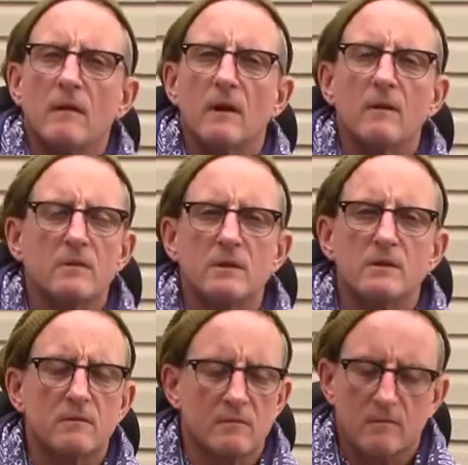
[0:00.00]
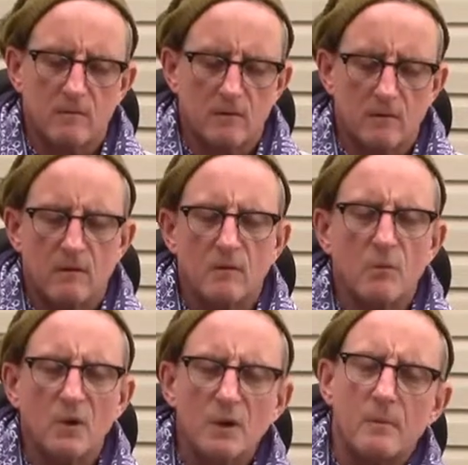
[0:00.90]
You know, just
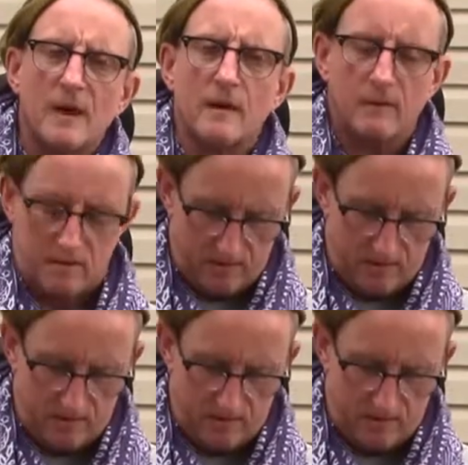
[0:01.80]
don't worry about it.